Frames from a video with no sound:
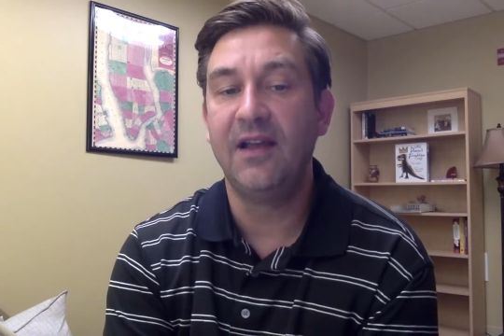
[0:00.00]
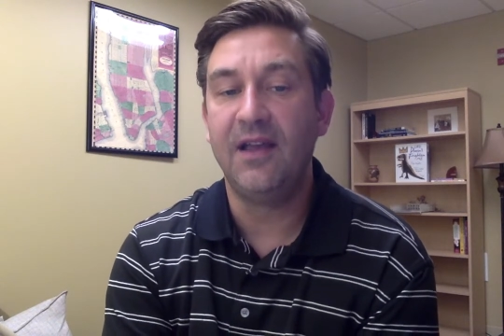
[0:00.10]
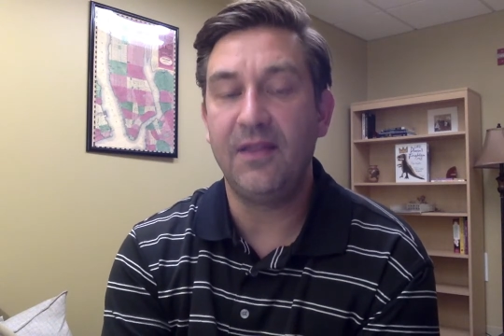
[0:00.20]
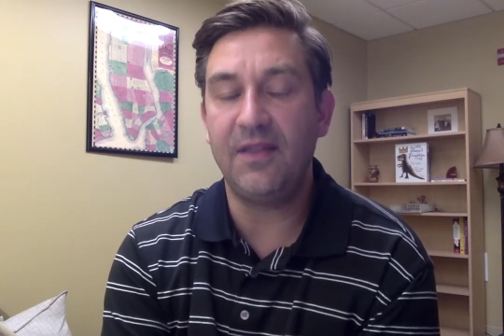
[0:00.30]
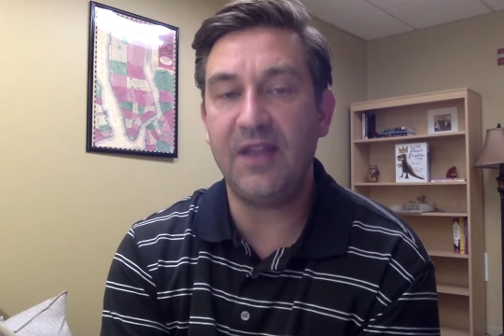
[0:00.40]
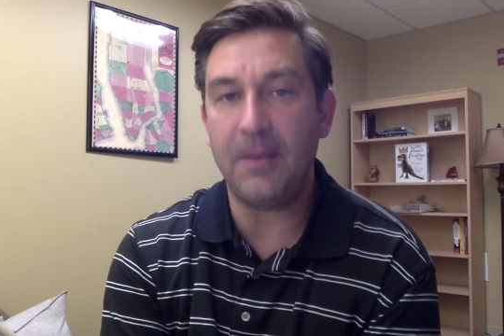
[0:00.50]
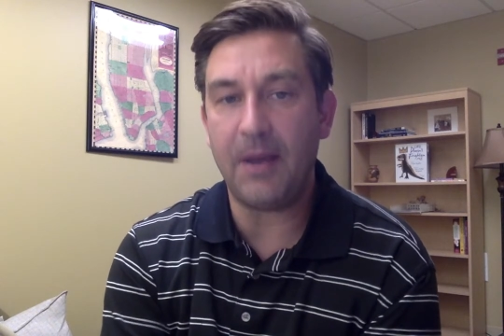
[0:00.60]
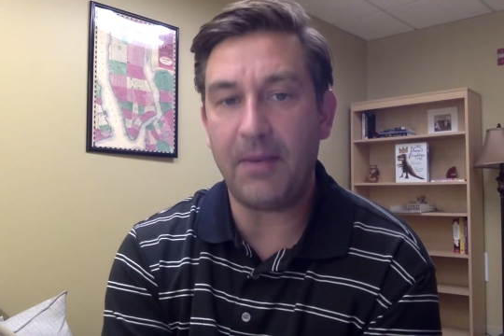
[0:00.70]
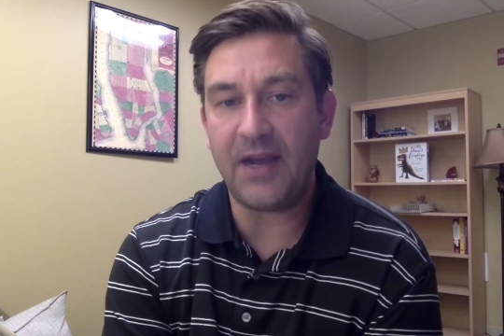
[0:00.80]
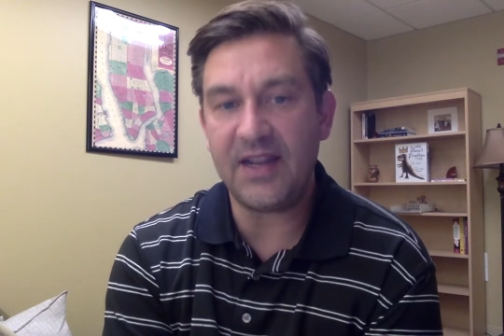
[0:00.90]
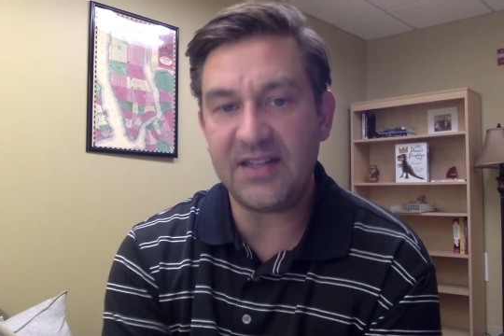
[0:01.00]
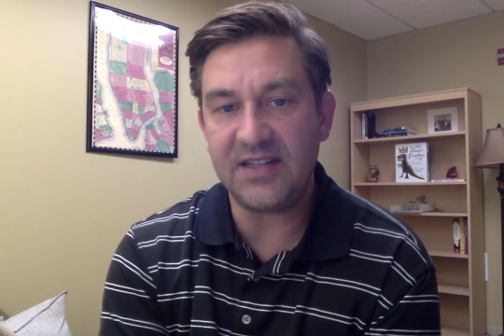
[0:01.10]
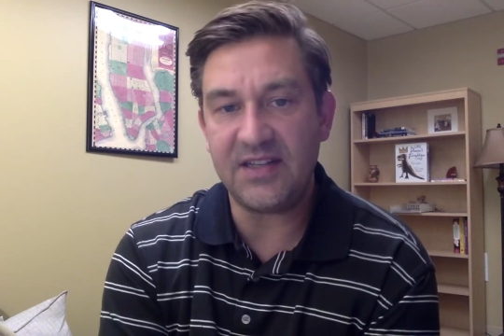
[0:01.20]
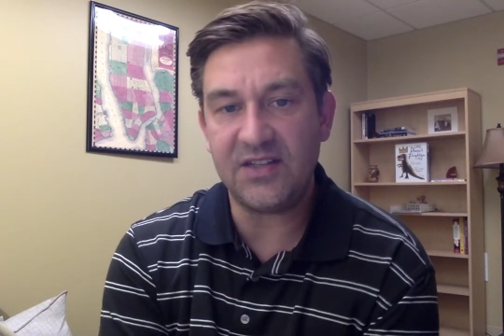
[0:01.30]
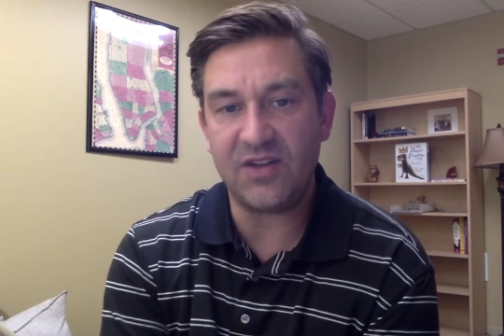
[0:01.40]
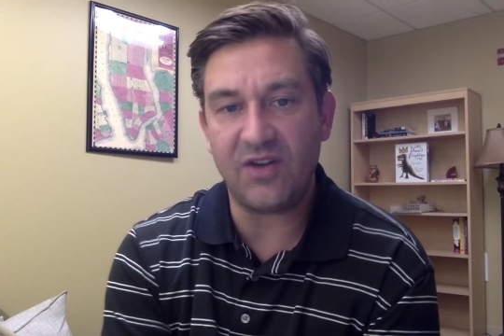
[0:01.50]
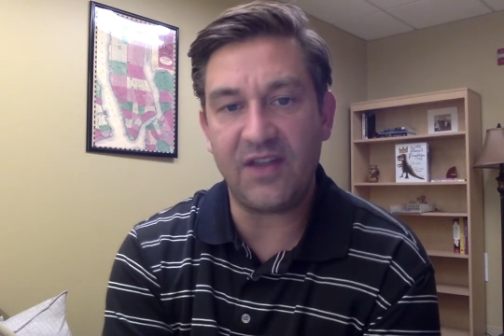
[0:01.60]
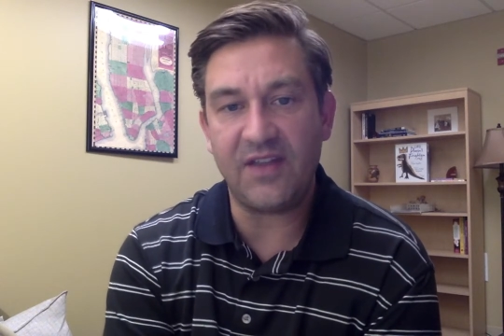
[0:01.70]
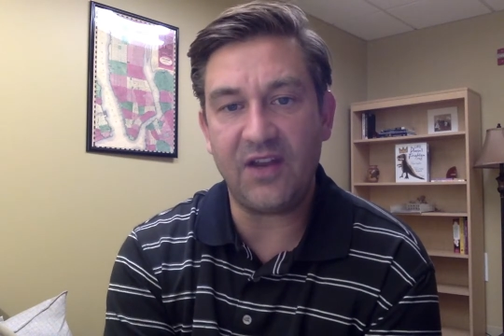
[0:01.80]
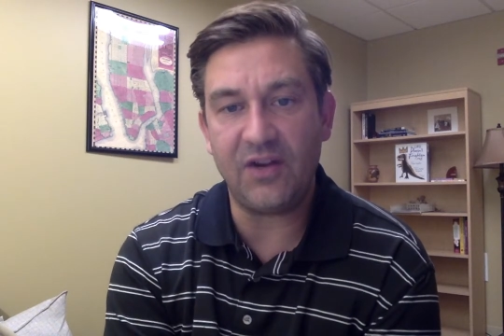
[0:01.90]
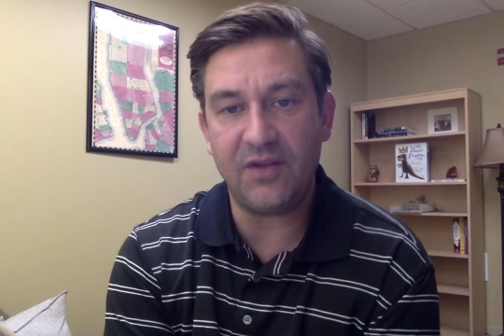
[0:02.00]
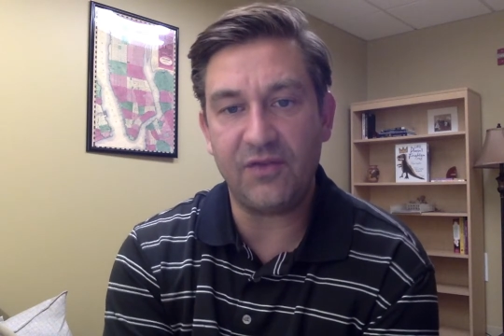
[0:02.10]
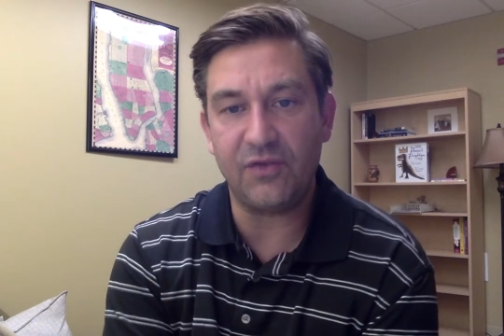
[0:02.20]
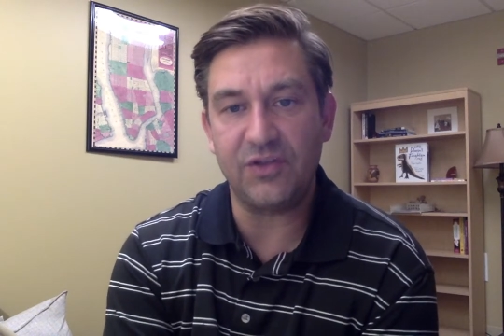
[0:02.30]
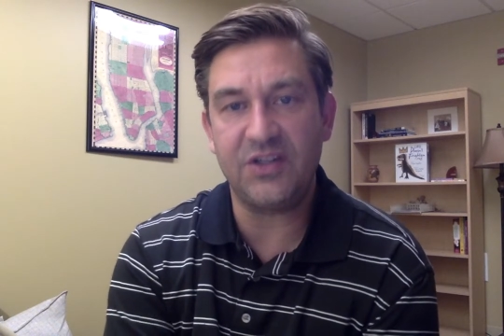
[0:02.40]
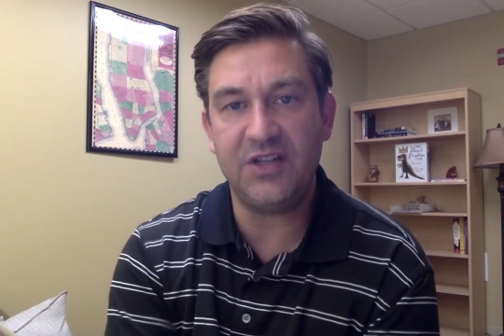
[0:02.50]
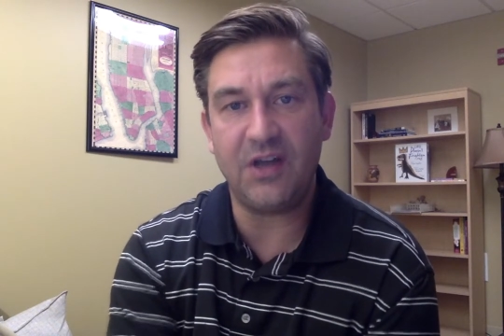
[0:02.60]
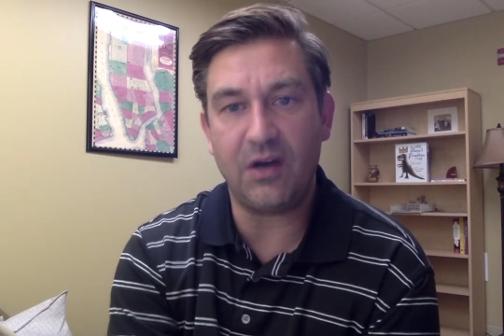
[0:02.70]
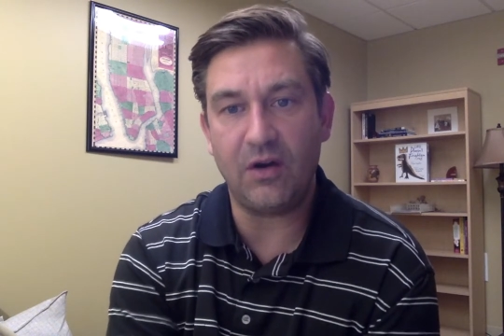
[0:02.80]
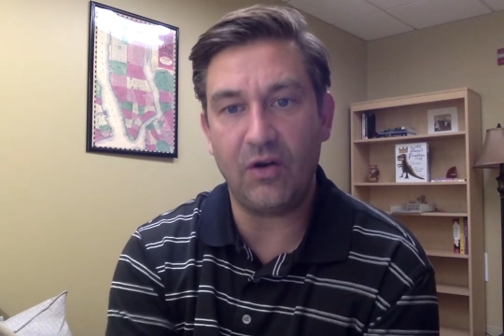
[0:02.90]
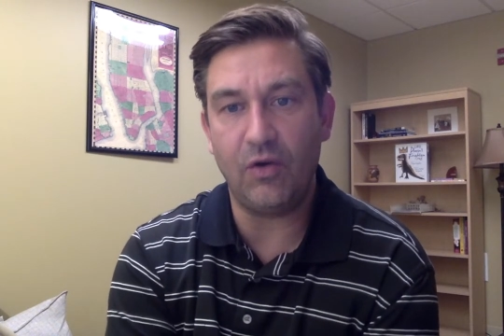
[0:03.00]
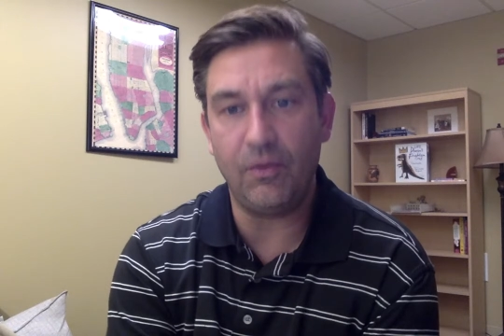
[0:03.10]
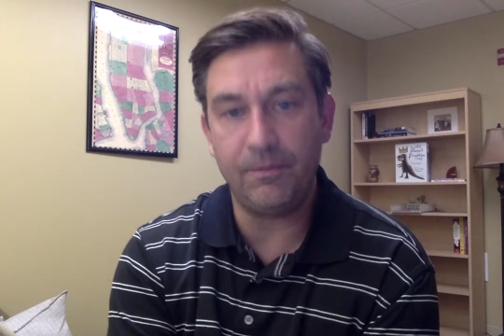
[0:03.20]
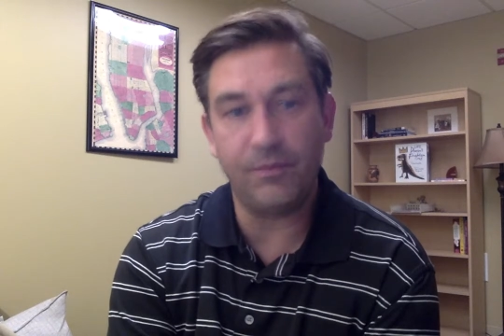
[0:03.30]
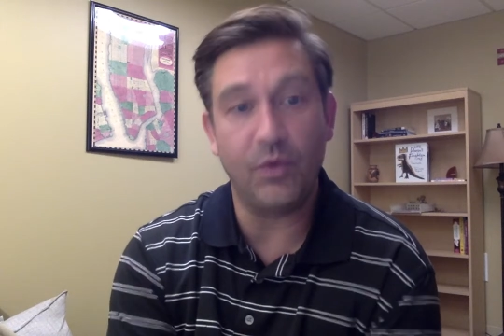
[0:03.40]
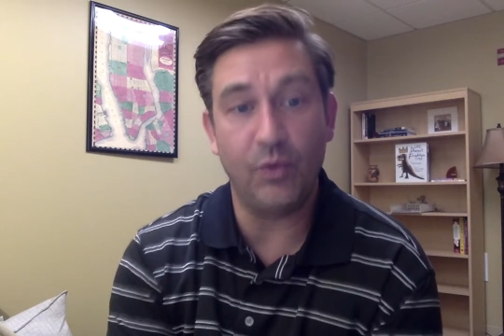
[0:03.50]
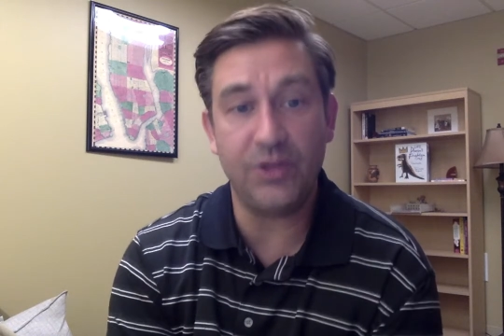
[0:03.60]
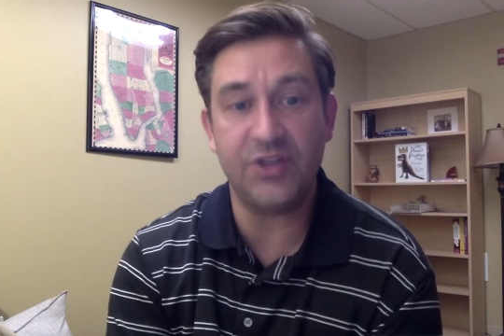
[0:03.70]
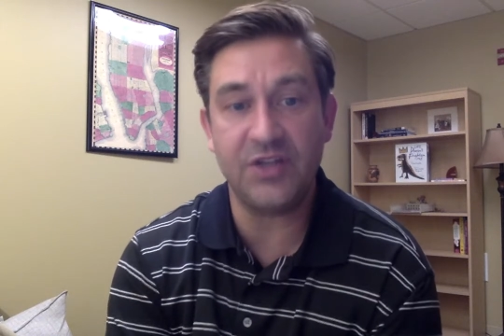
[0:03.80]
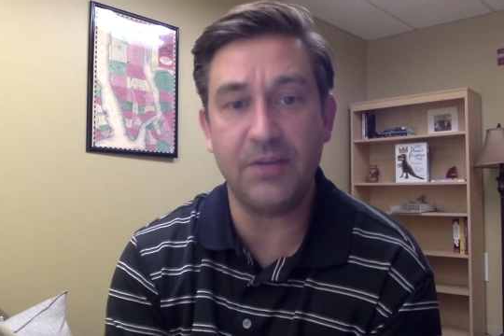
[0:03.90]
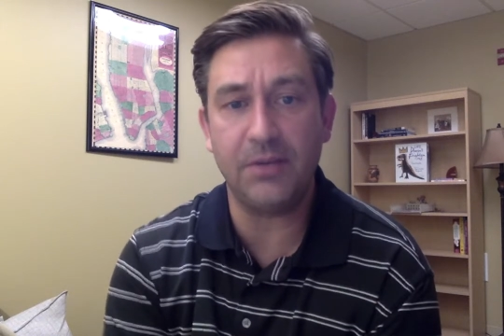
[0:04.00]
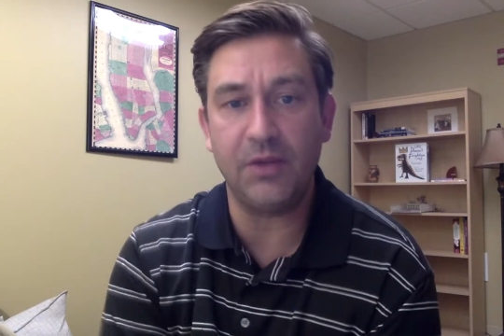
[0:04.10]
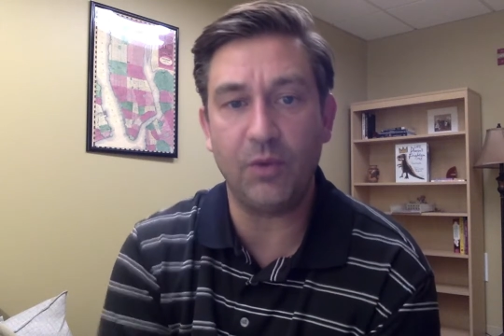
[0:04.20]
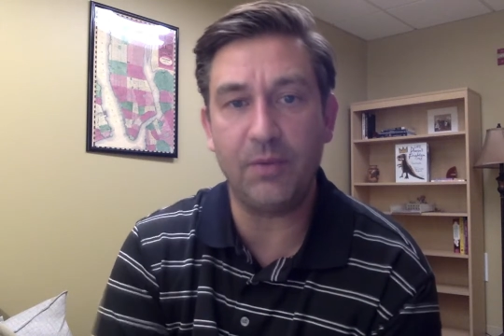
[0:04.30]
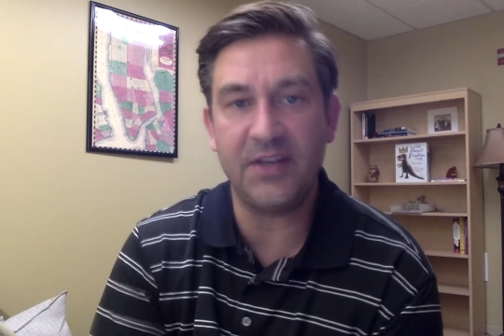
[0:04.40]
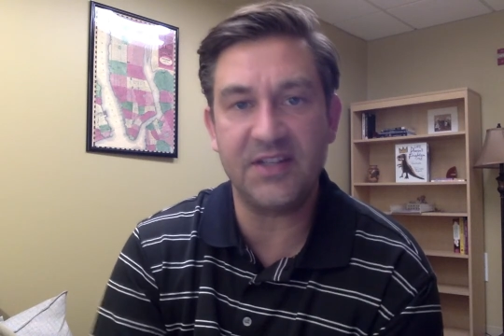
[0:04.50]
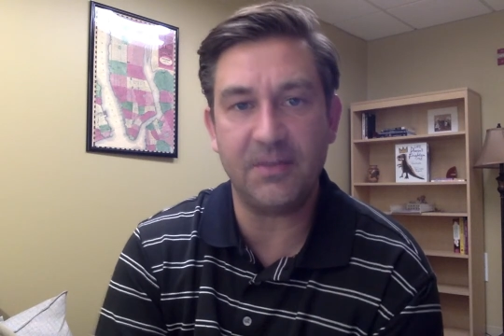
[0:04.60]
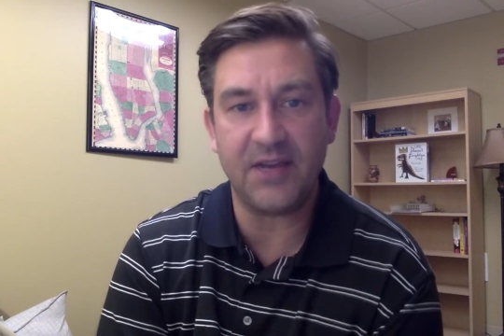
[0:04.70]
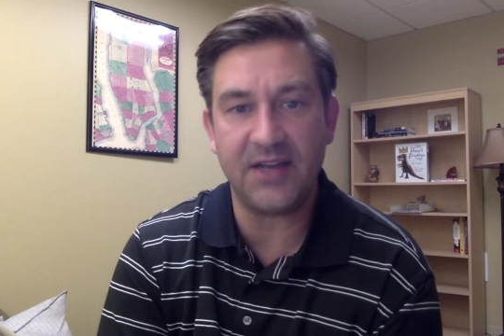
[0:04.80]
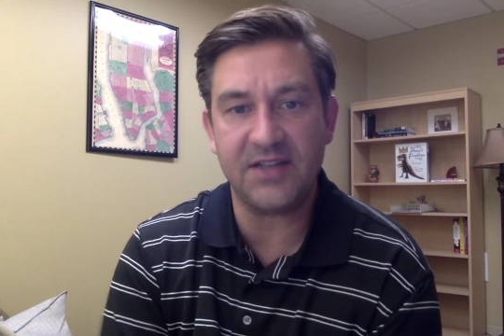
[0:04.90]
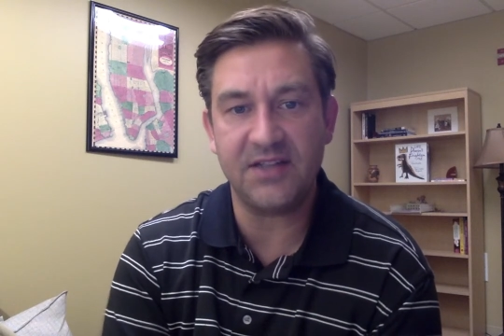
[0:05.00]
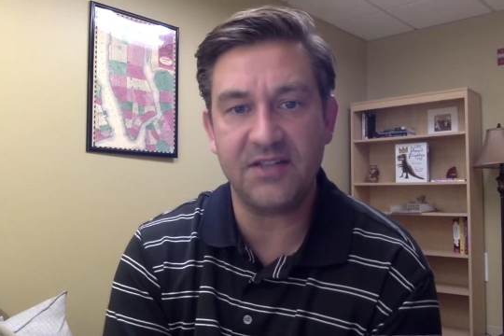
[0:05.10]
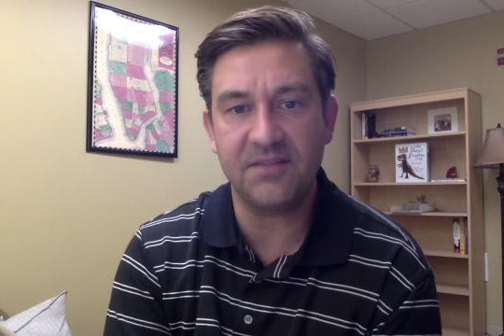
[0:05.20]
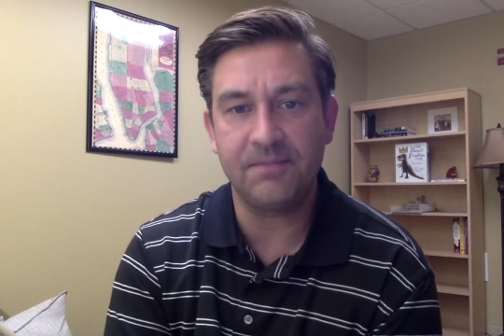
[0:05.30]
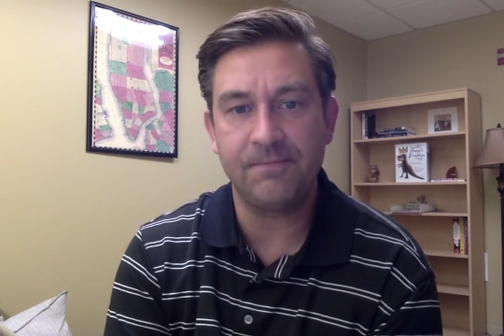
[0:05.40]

The thing about biases are that they are difficult to see on our own, which is typically what makes them biases.